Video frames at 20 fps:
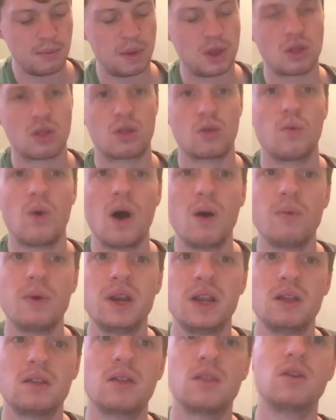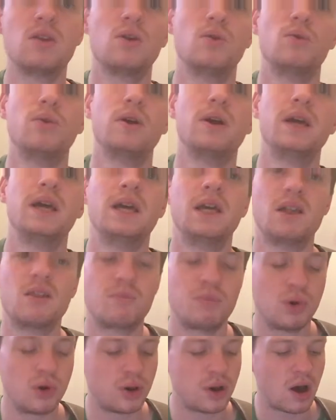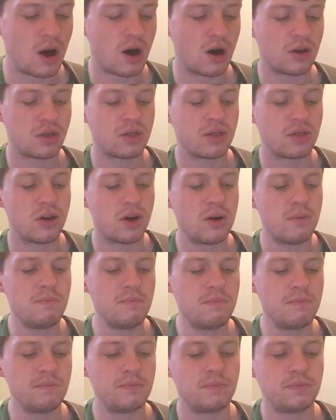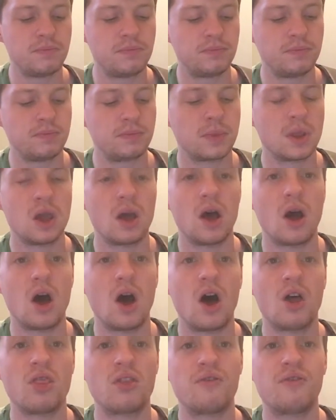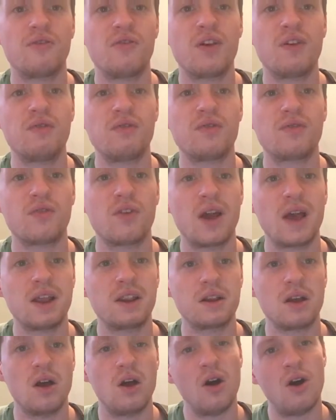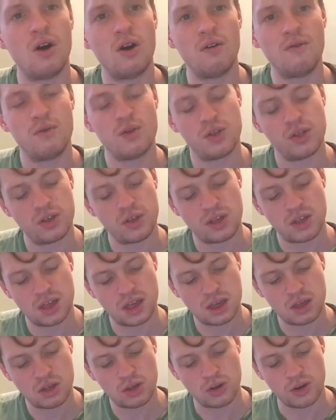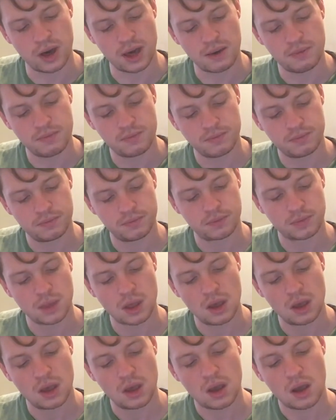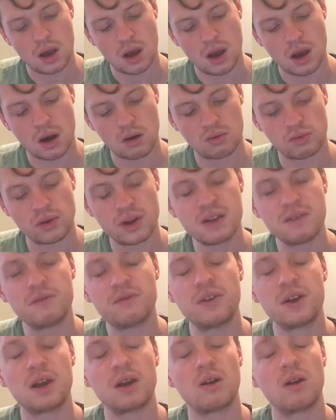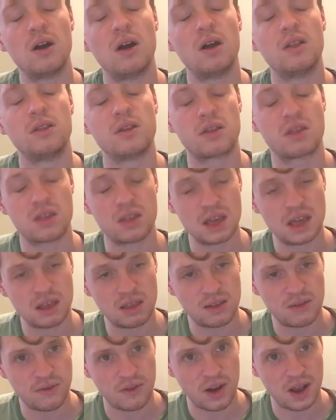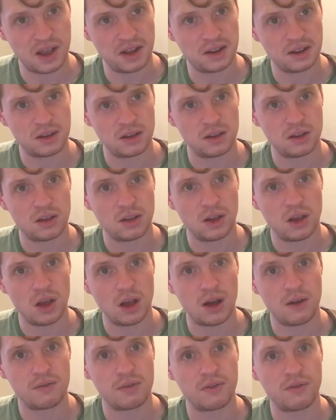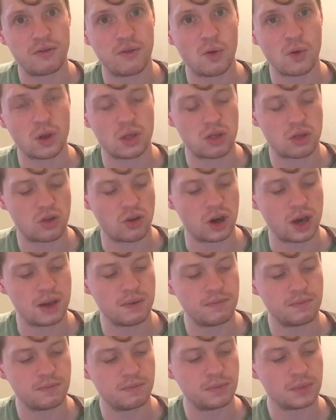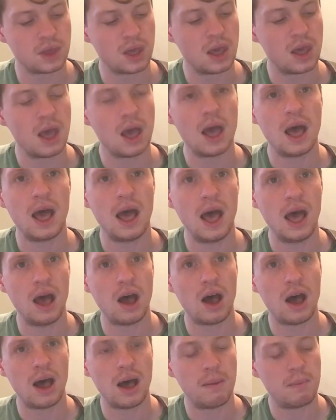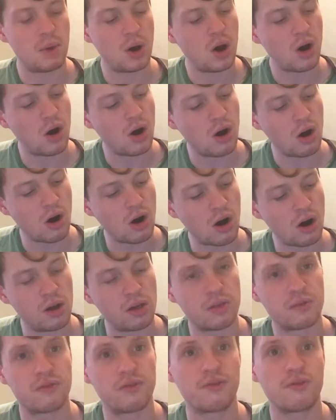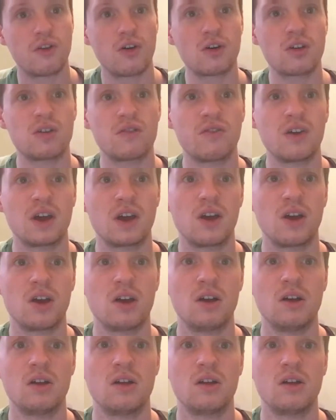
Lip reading: So what we need to do is put our thumb on the 5th fret of the 6th string, our ring finger on the 6th fret of the 4th string, our first finger